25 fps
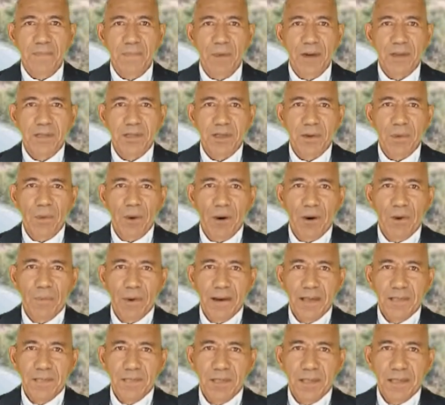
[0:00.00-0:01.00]
Once you are
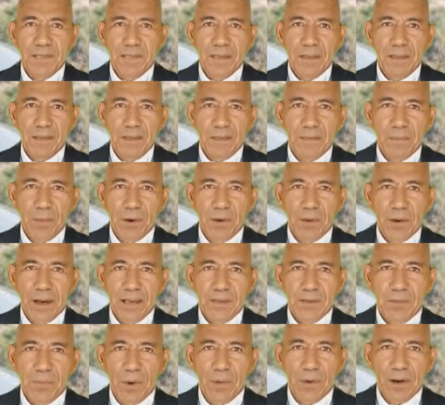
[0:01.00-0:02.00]
arrested,
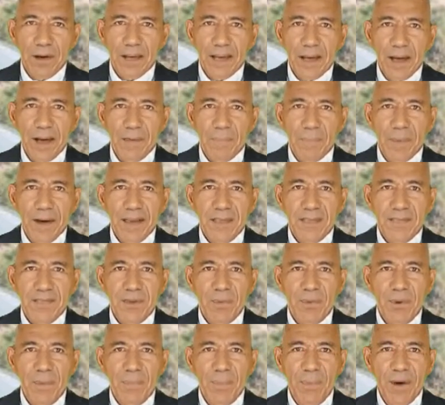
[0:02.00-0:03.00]
police will likely
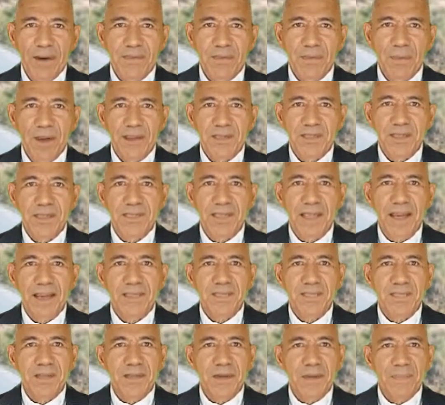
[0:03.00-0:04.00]
administer a breathalyzer
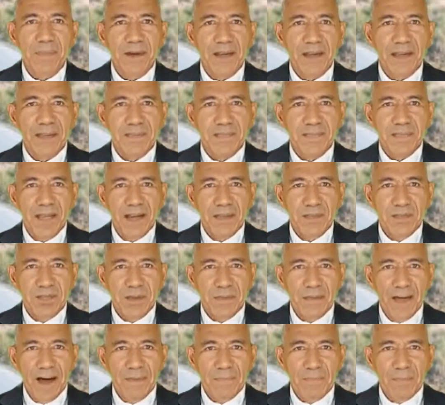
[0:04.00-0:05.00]
test at the police
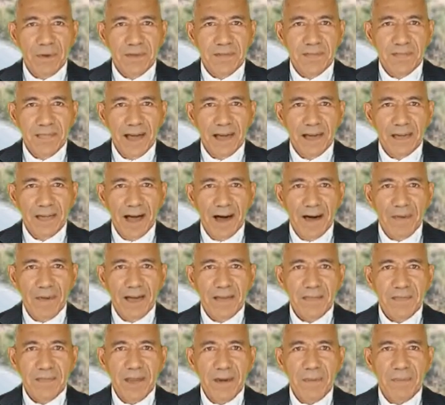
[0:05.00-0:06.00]
station. Every state now
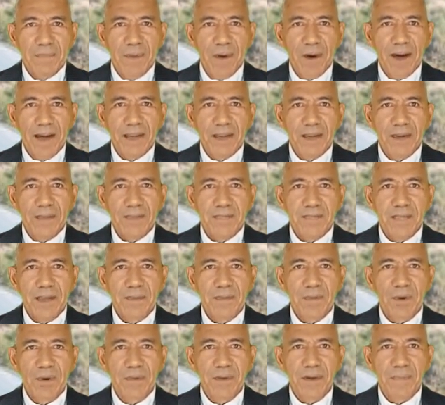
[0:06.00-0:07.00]
has an implied consent
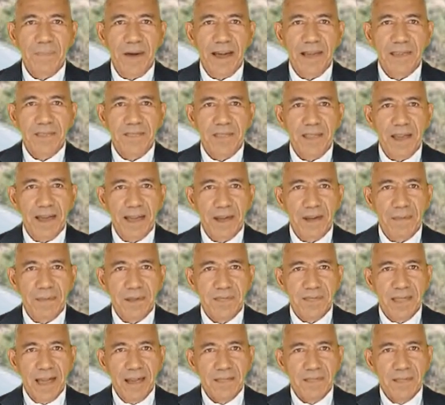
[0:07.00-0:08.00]
law that makes taking the
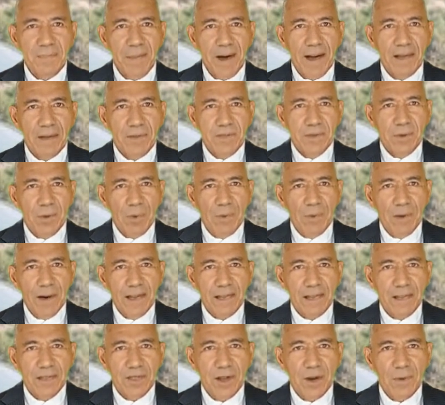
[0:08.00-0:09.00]
test
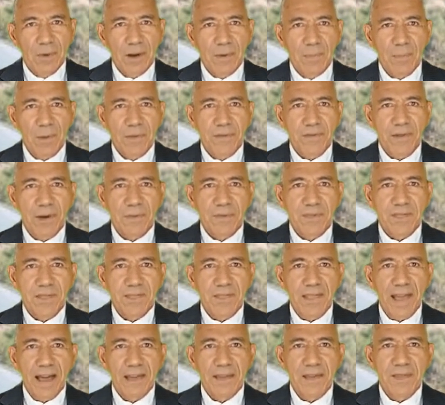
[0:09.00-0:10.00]
mandatory. You can refuse to
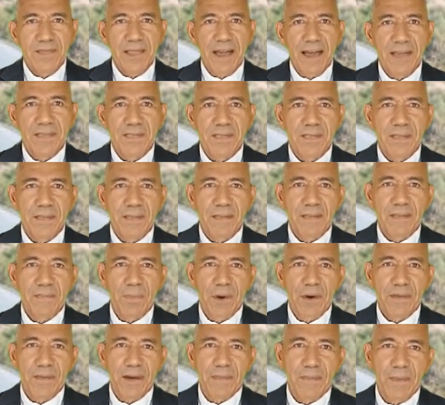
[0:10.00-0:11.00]
take the test,
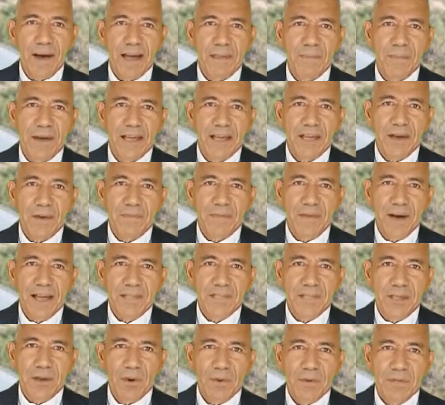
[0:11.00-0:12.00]
but that may mean you
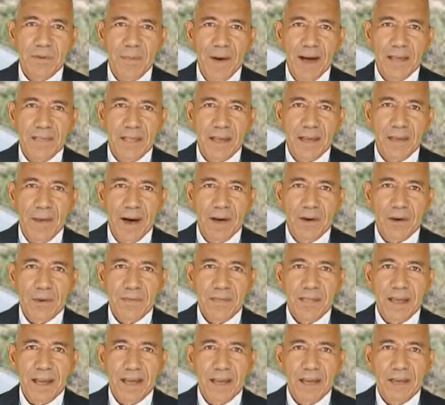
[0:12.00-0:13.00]
face an automatic
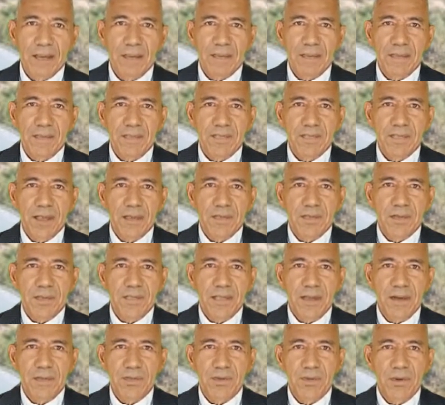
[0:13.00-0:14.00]
penalty, such as
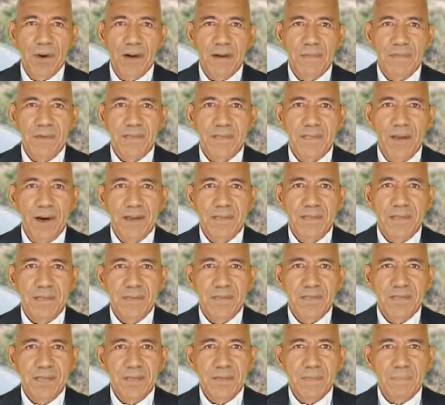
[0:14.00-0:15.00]
a driver's
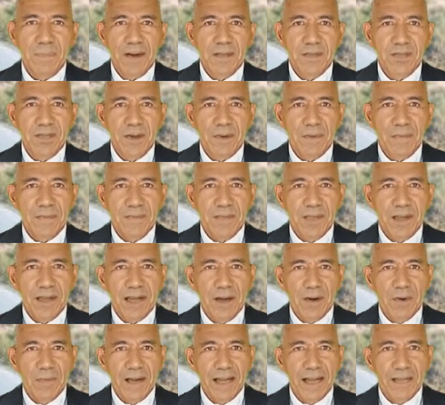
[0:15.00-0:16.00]
license suspension. Do
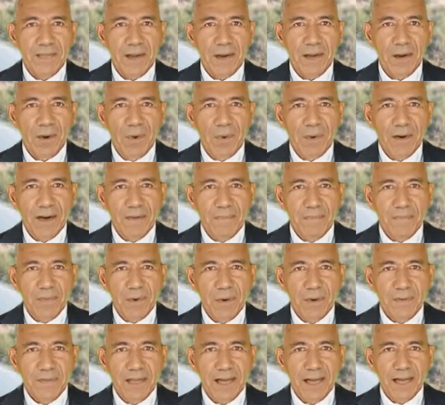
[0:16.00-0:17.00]
you need a lawyer for
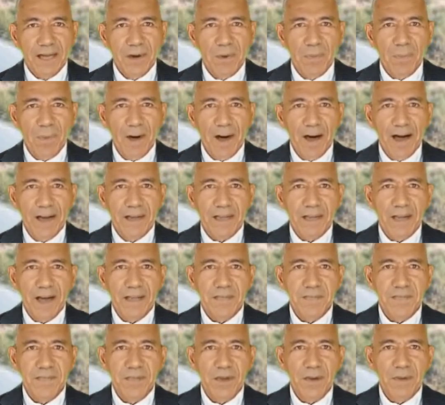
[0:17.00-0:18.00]
a DUI?
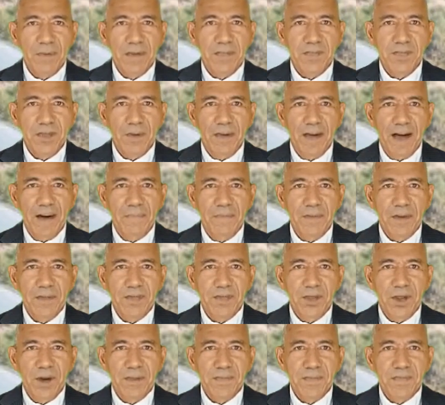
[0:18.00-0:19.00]
As soon as you have the
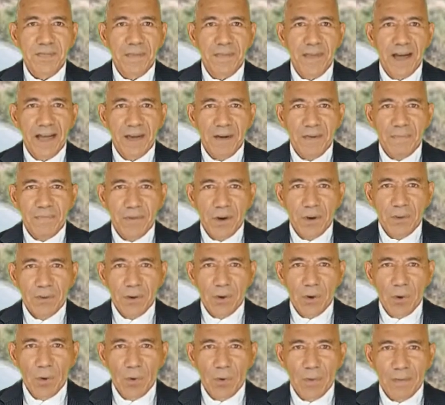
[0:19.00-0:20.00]
chance to make a phone
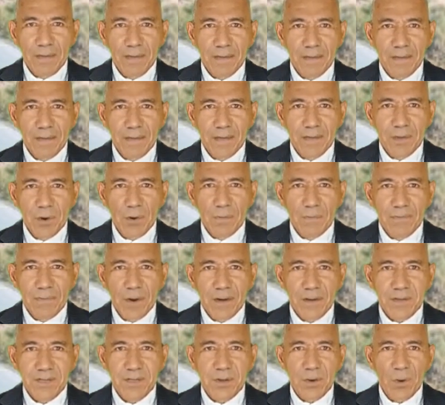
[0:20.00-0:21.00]
call, your
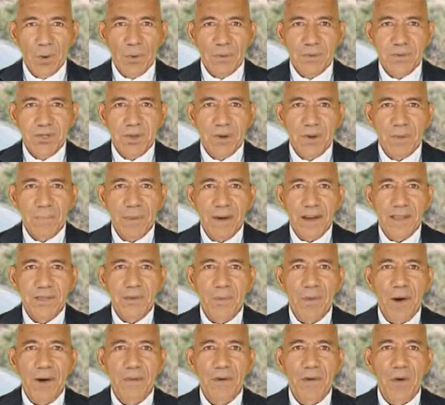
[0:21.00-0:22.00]
first call should be
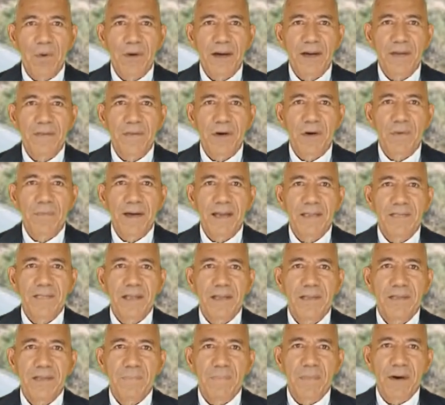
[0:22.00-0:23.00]
to a lawyer who has
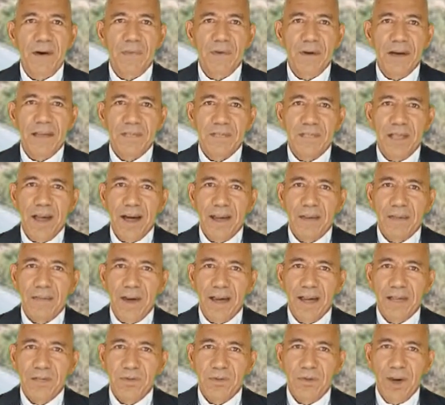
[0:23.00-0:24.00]
experience
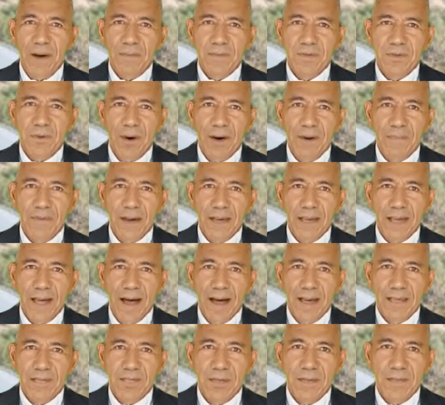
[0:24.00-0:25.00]
handling drunk driving
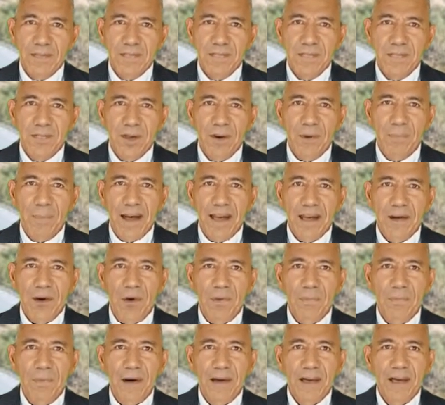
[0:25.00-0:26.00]
cases. You may
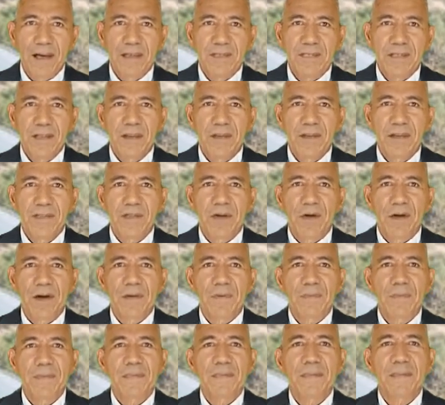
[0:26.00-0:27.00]
not realize it at the
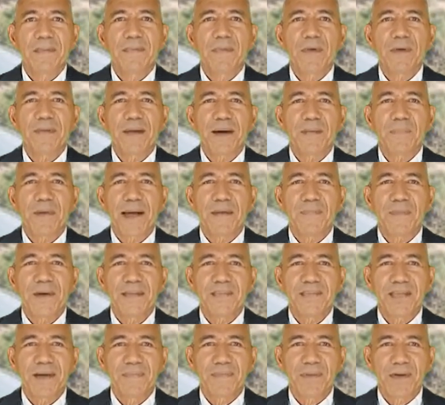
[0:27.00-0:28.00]
time, but there may be
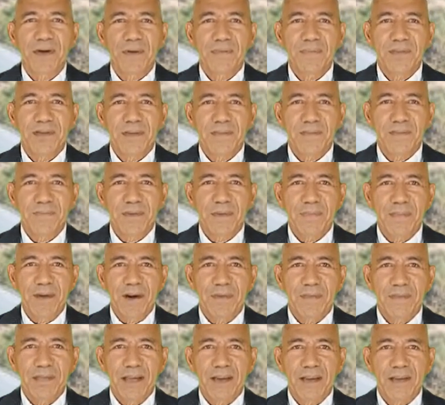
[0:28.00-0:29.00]
several options for
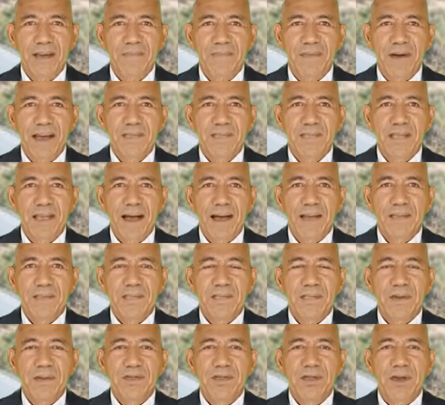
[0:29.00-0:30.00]
mounting a defense
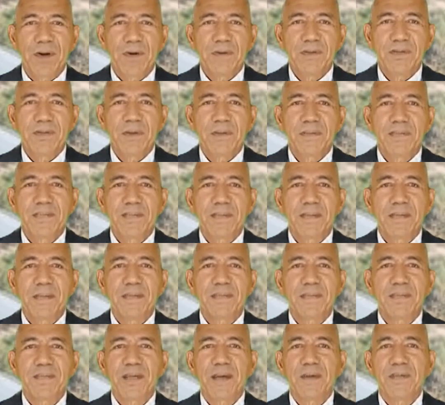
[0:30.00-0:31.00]
against the charges,
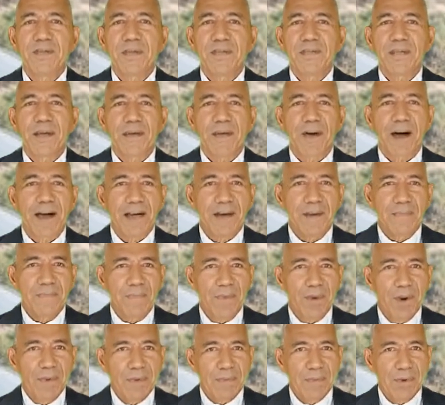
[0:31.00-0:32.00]
such as a lack of
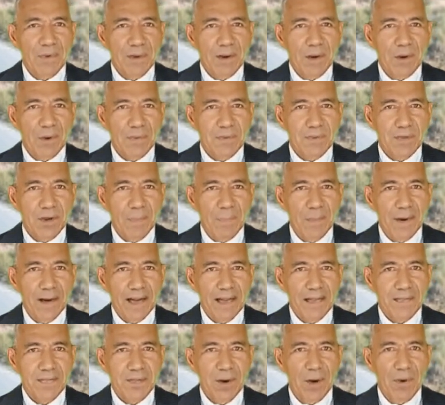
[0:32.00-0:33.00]
probable cause or
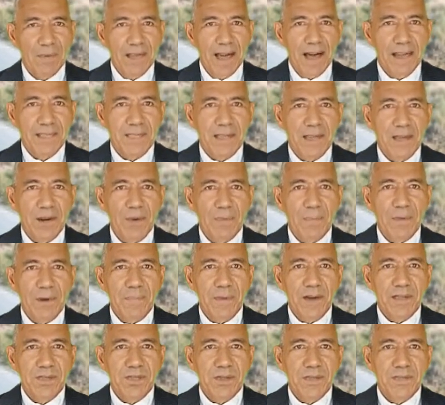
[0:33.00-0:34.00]
police not getting your
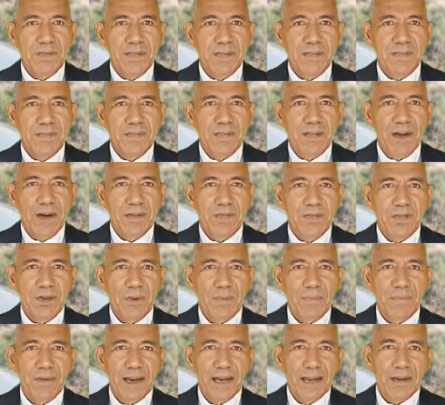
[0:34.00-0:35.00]
permission to search
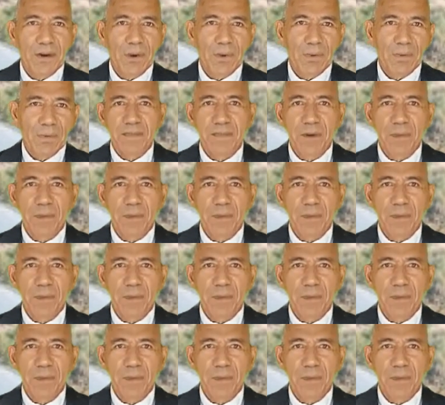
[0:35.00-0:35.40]
your vehicle.